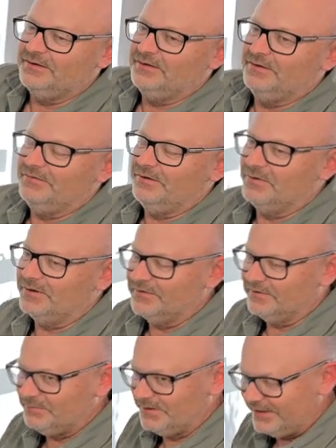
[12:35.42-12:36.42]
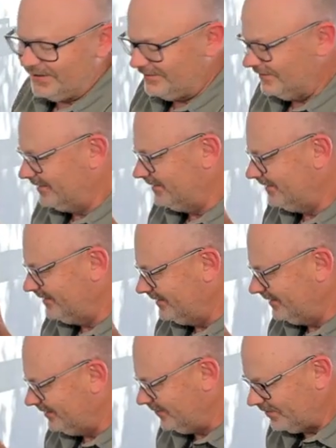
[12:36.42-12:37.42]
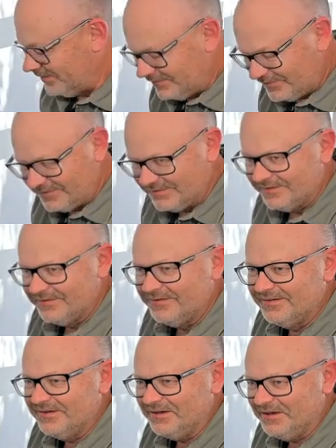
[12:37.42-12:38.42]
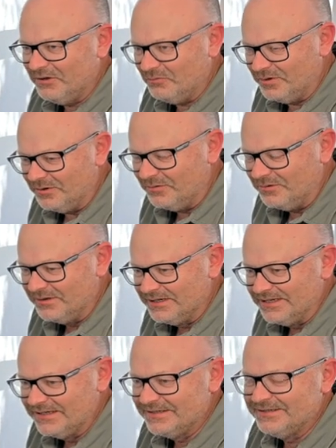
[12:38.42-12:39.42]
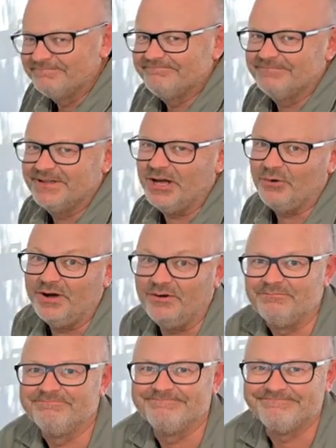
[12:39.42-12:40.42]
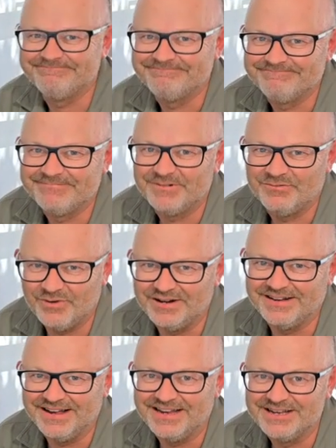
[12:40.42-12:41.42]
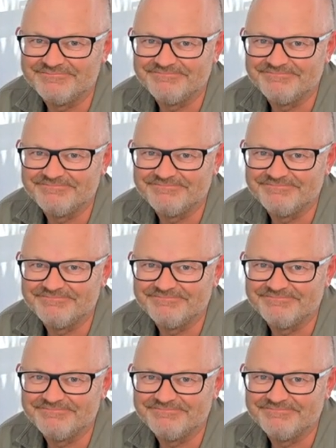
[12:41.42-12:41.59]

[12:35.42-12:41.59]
If I want to just play it on this, it will. Oh well, one day.